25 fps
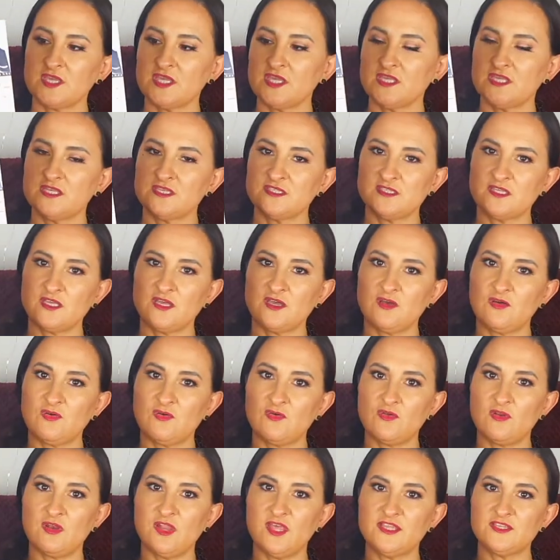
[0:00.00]

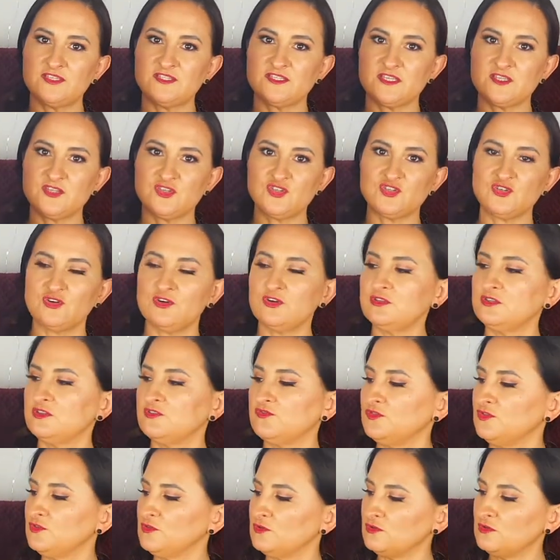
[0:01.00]
So let's enjoy the
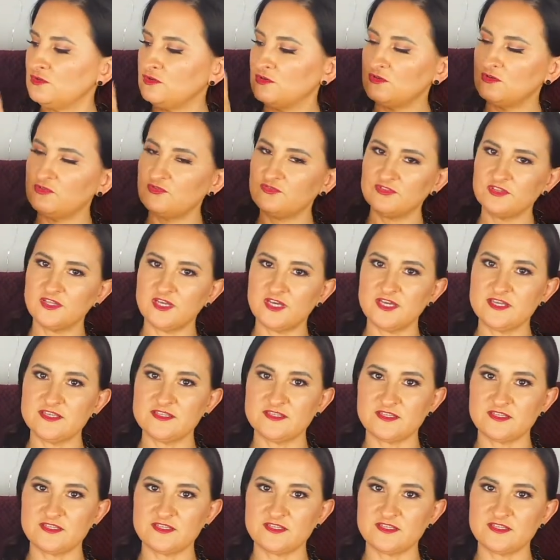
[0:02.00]
view of nice